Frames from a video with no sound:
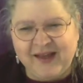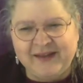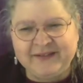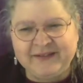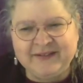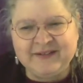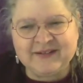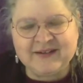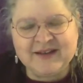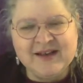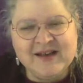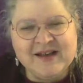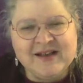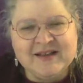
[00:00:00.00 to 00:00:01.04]
And
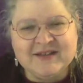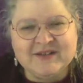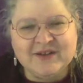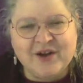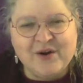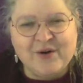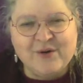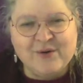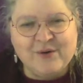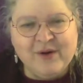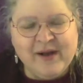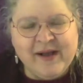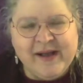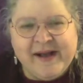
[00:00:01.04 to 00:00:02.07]

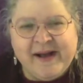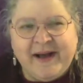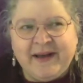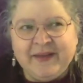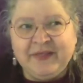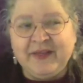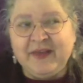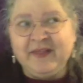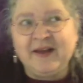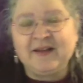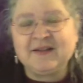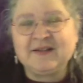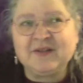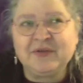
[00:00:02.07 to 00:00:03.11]
so I think
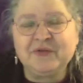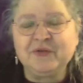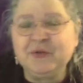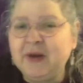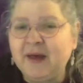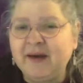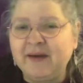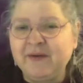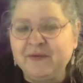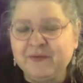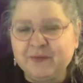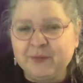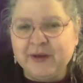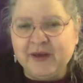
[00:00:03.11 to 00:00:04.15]
that through
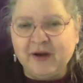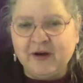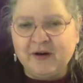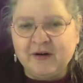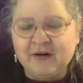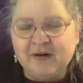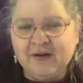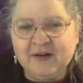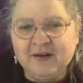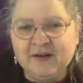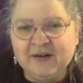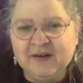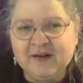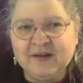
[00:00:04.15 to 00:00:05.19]
life we are
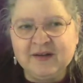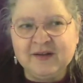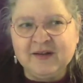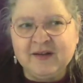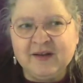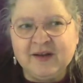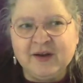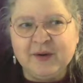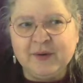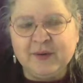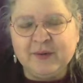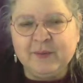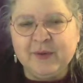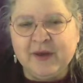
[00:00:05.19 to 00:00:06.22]

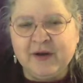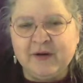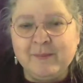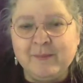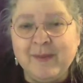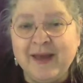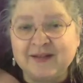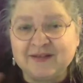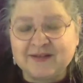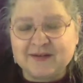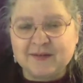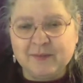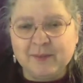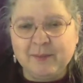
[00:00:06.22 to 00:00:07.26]

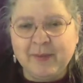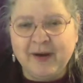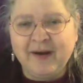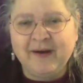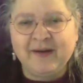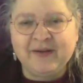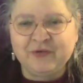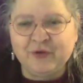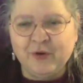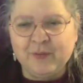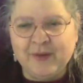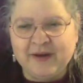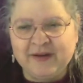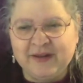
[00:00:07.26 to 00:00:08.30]
met by
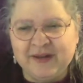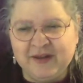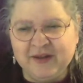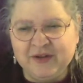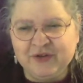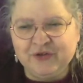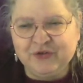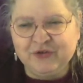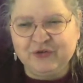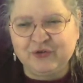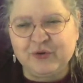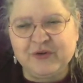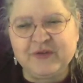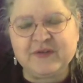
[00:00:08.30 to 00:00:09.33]
so many
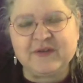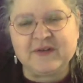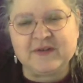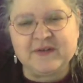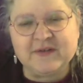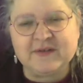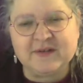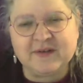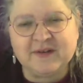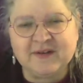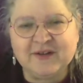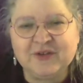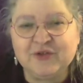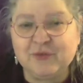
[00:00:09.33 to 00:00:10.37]
choices
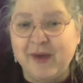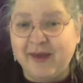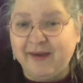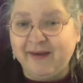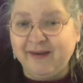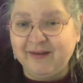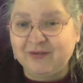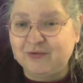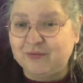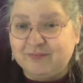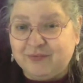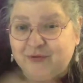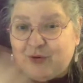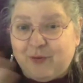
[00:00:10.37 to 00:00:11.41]
to make,
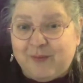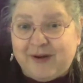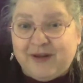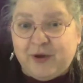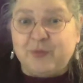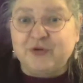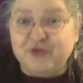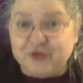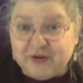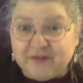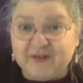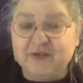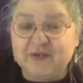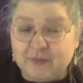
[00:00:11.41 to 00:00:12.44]
so many
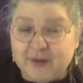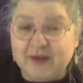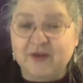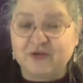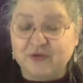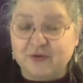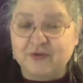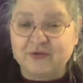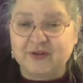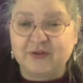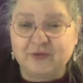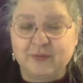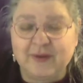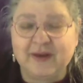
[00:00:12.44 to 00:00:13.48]
opportunities to make a choice
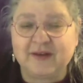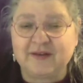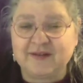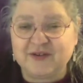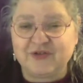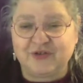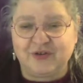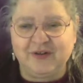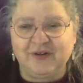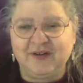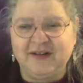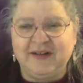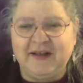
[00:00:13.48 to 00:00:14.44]
and to make a decision,